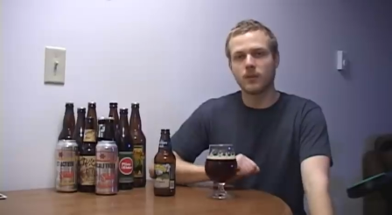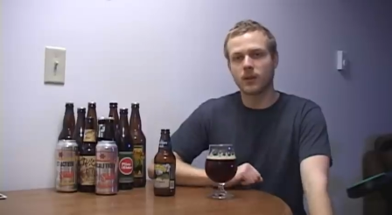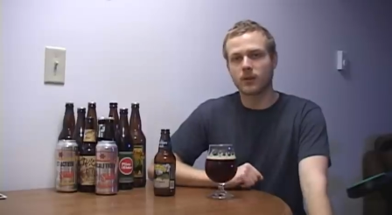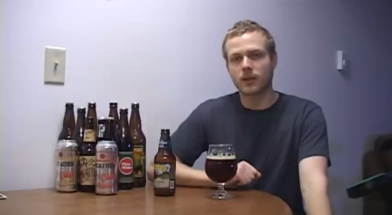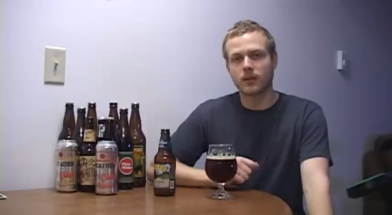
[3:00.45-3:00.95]
you
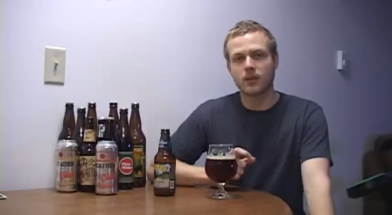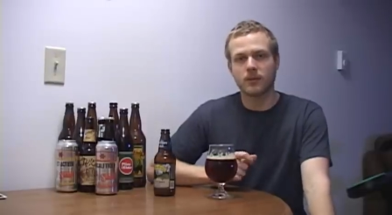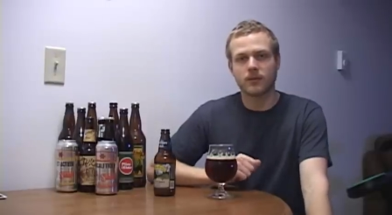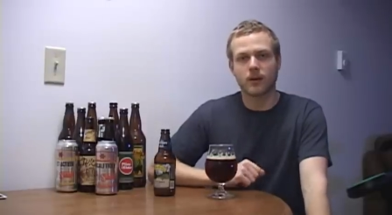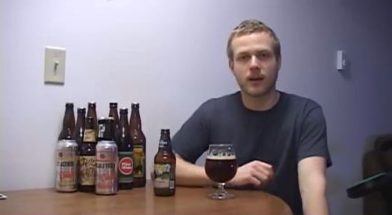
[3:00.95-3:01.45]
one quick note
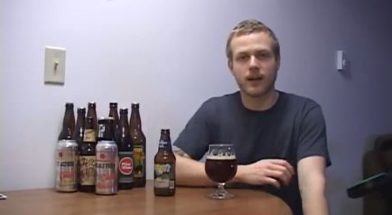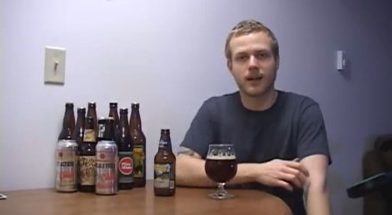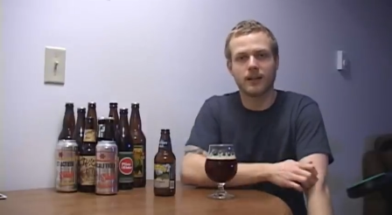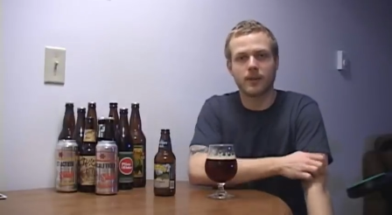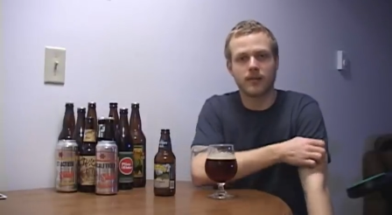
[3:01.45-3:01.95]
before I
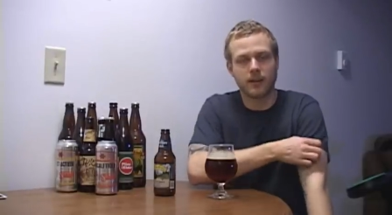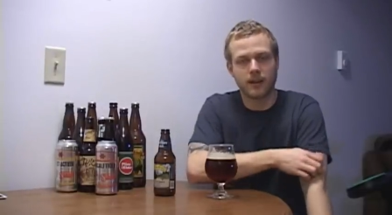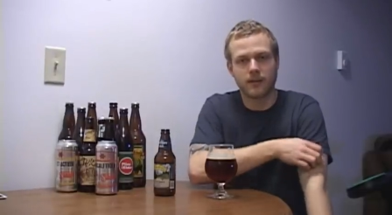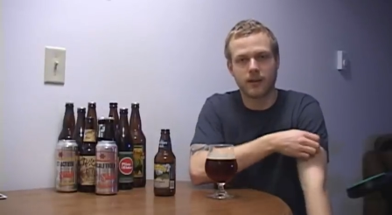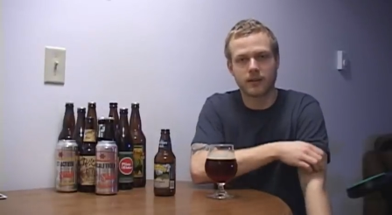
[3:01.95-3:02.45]
head to my
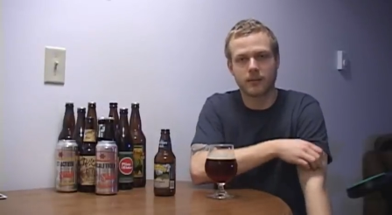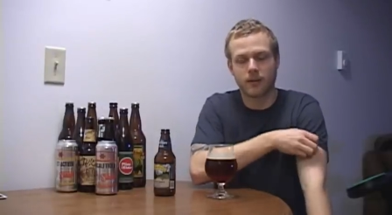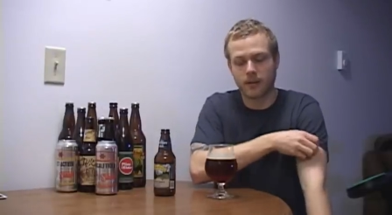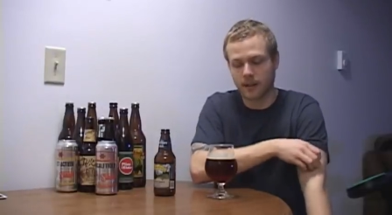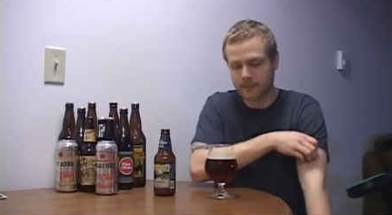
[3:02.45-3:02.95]
final thoughts on
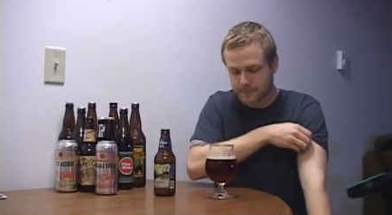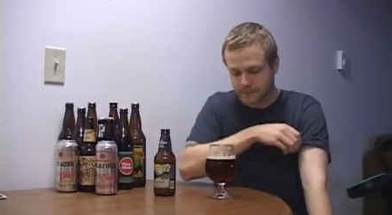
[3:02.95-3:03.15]
my rating.